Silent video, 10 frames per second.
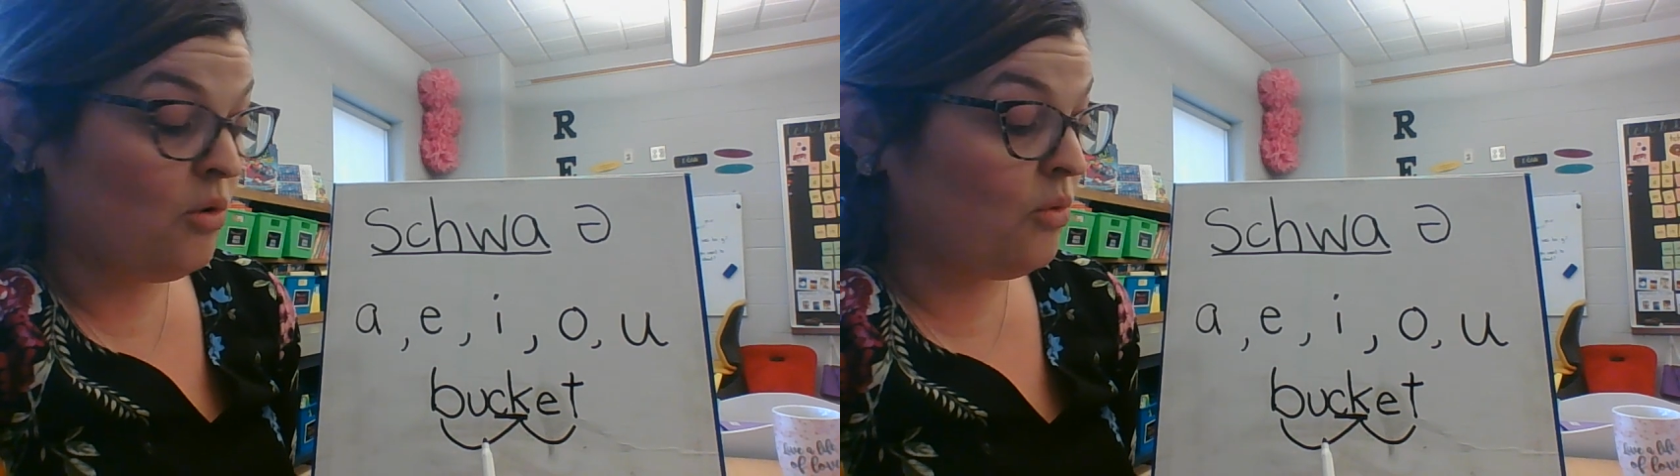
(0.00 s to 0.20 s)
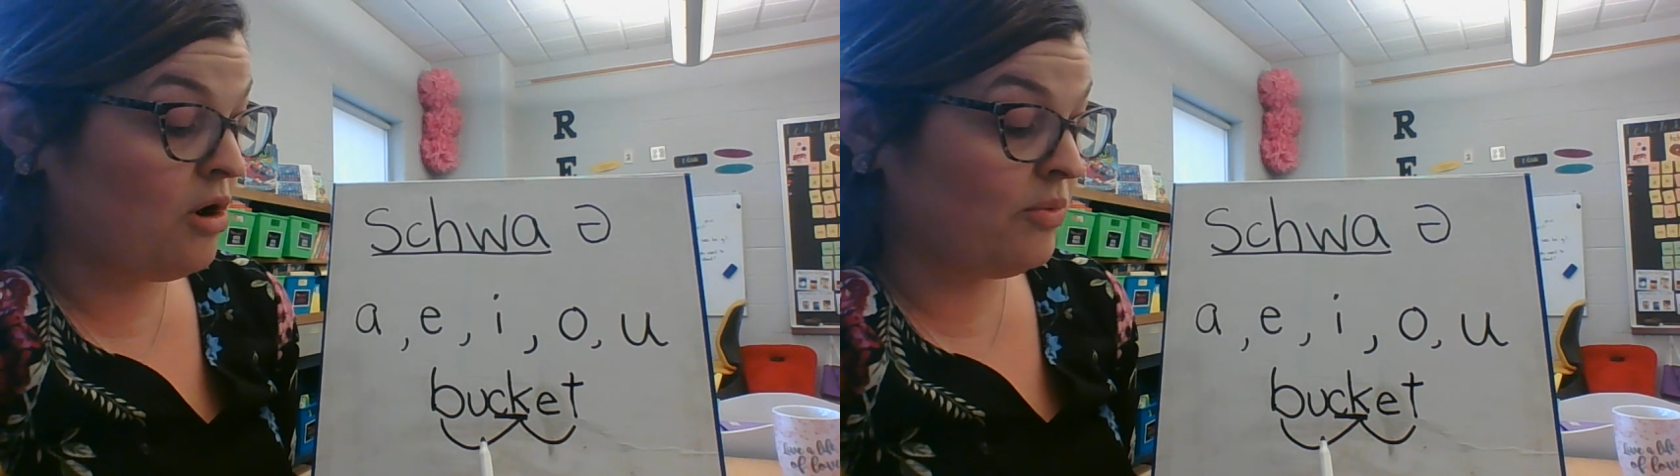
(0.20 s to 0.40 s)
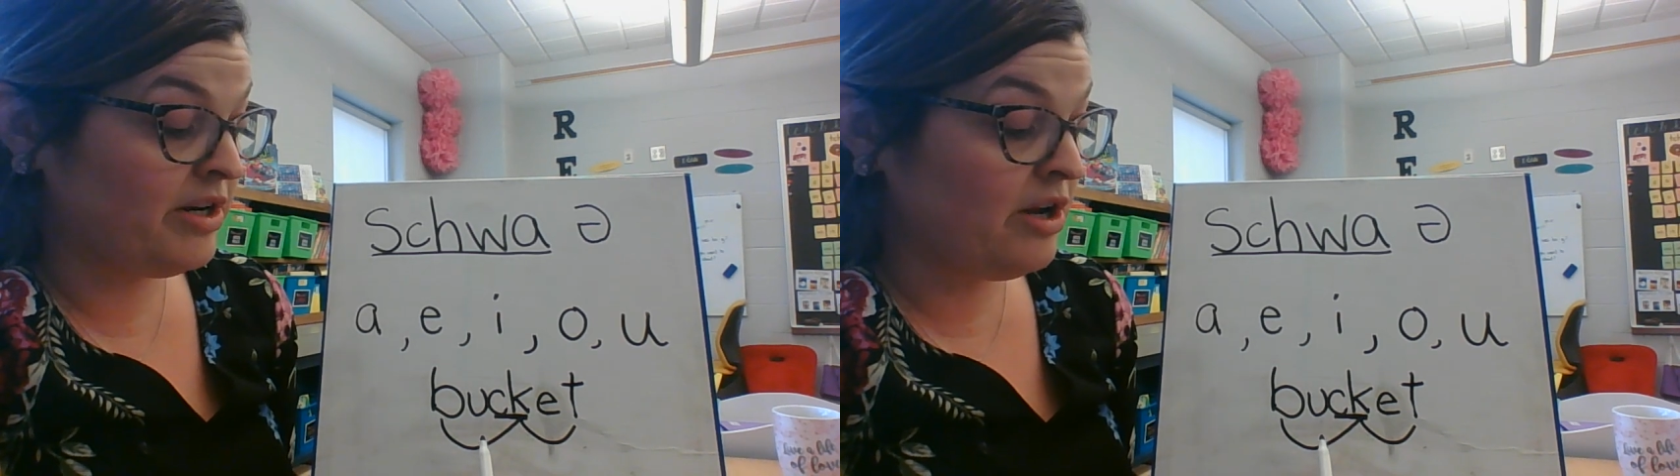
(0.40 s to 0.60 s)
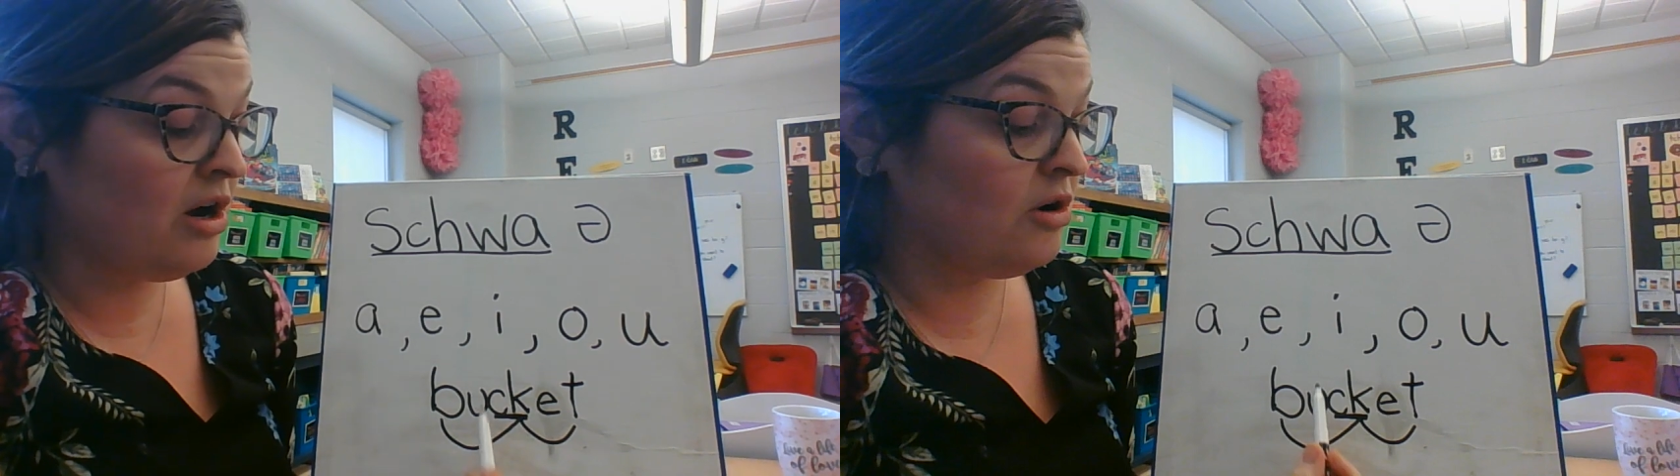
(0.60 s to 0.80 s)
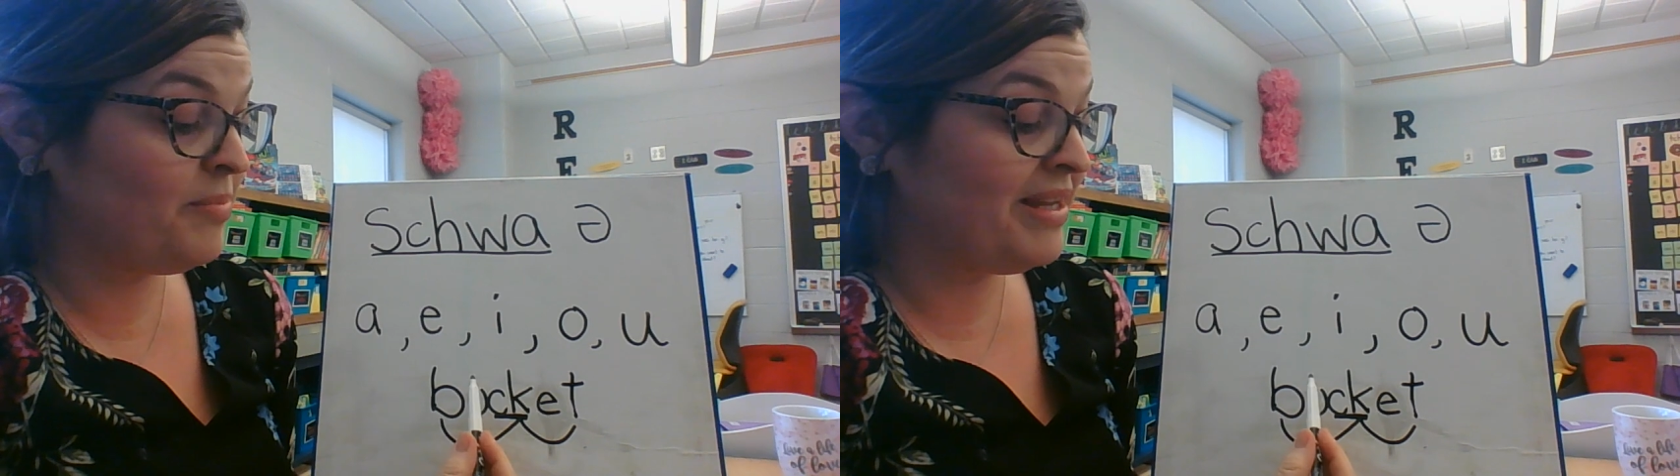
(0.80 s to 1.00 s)
Well, we
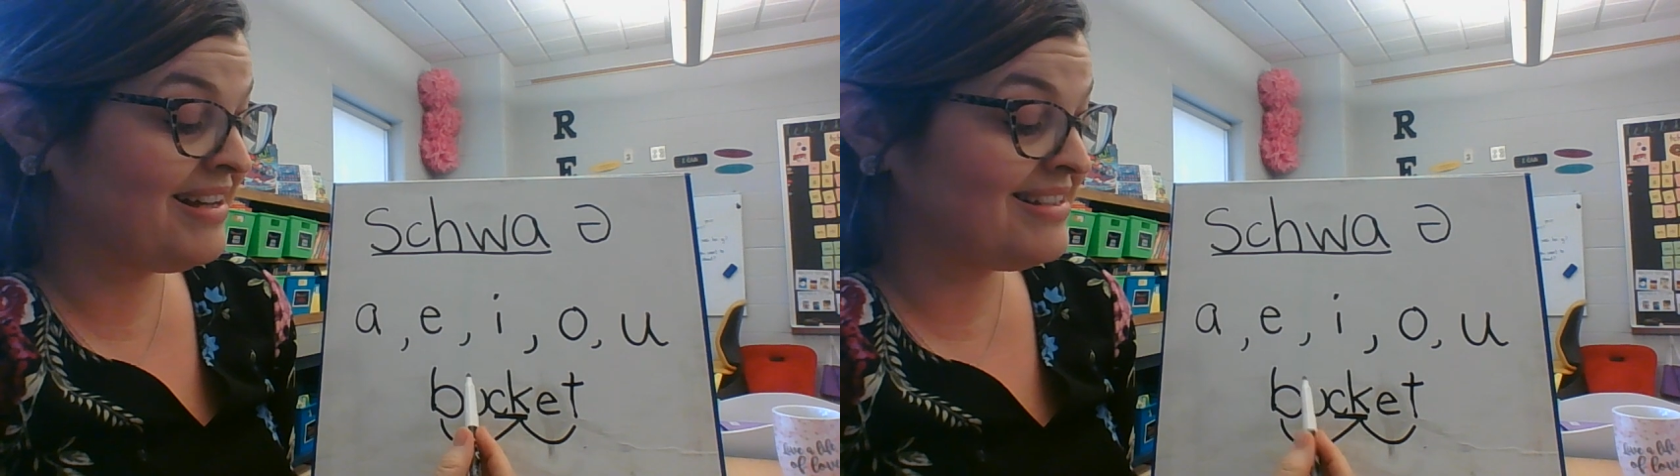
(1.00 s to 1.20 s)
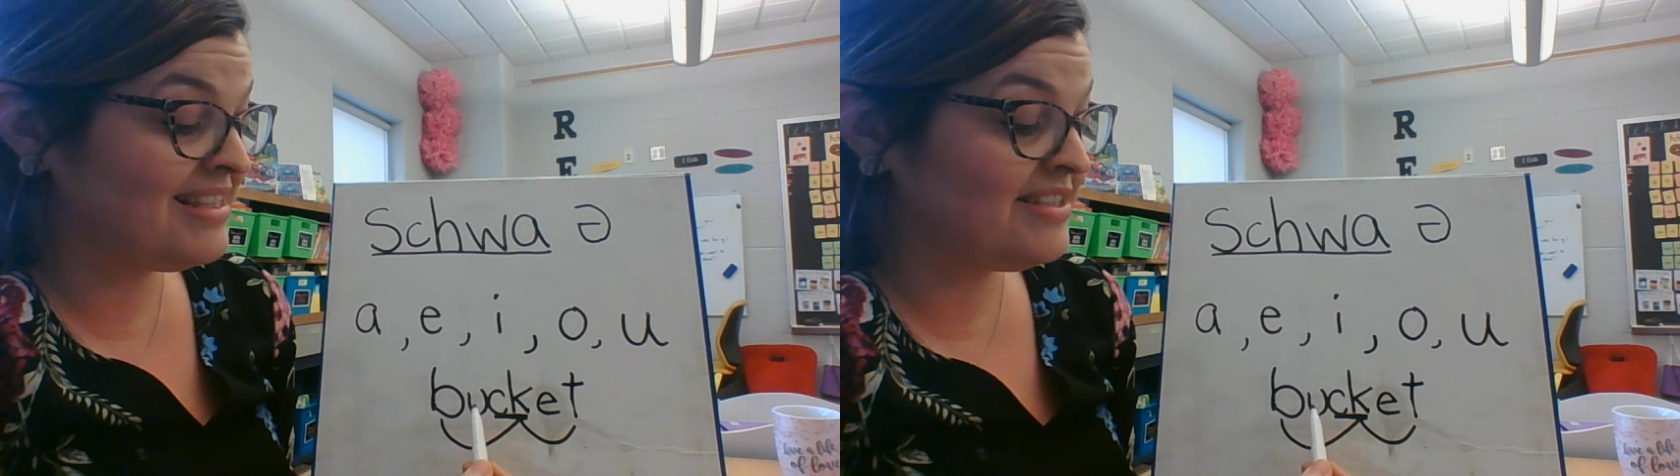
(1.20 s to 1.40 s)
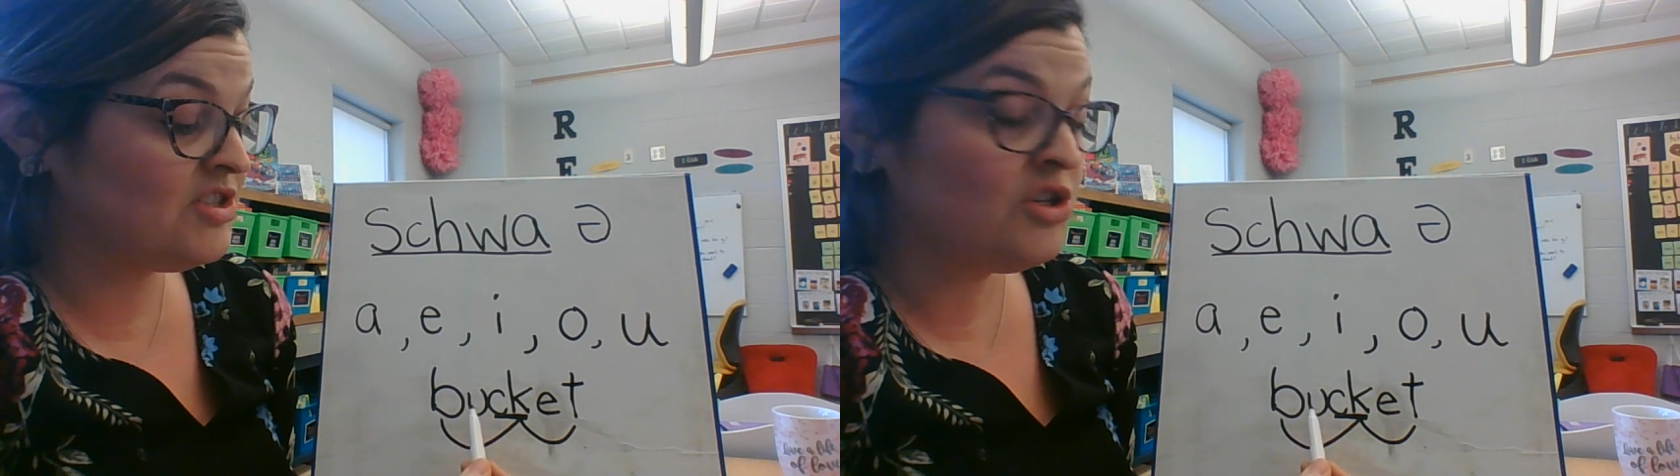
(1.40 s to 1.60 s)
know because this